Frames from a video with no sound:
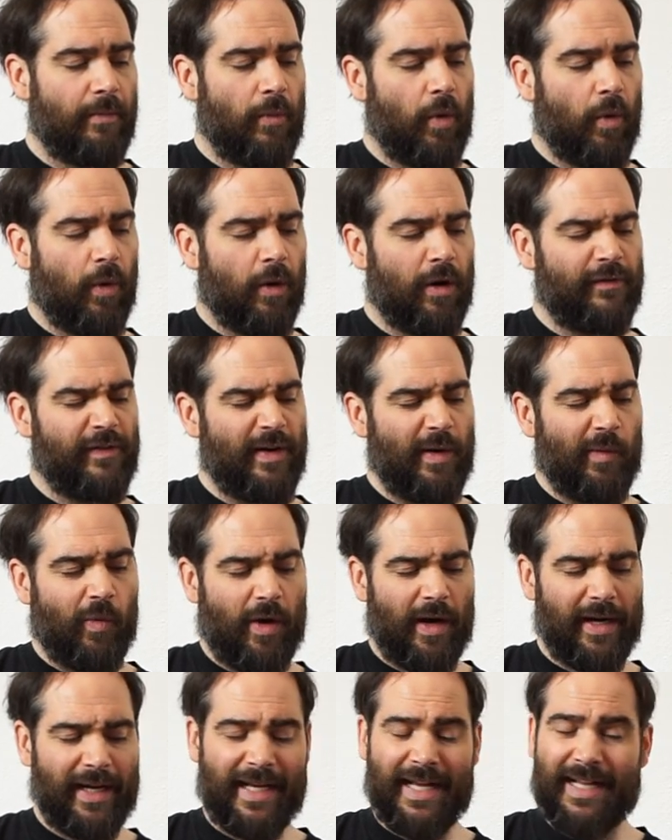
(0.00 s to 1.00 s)
Or if I
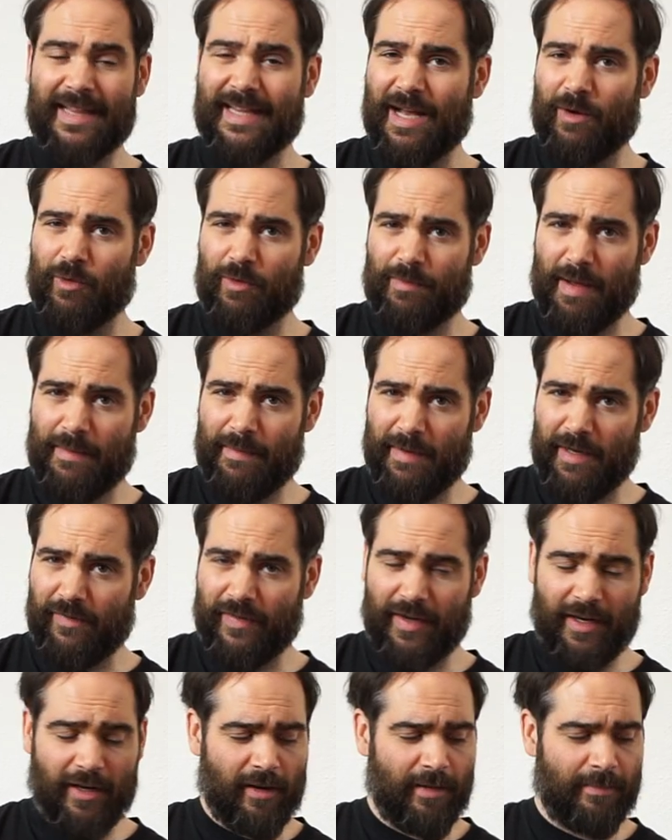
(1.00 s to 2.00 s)
want to get that with my middle
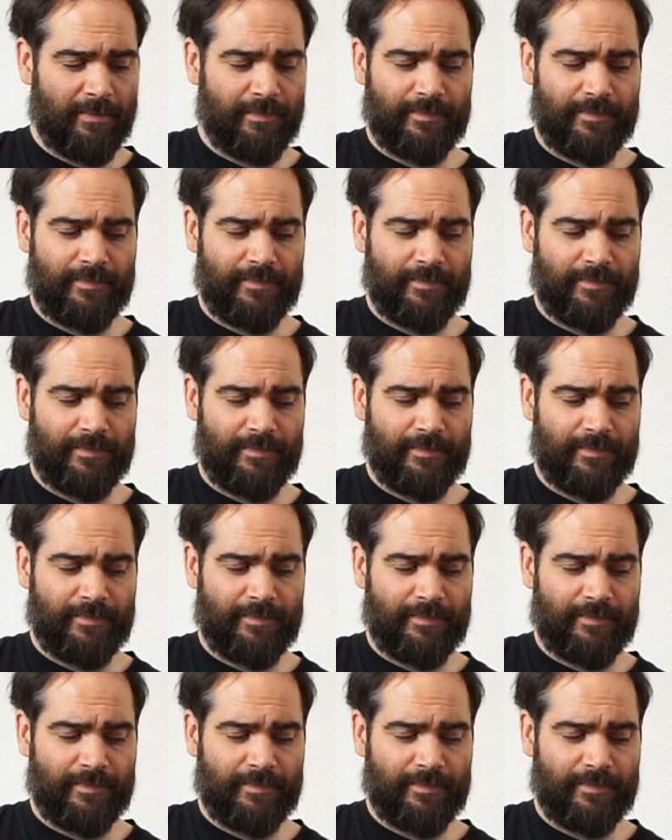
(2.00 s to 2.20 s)
finger,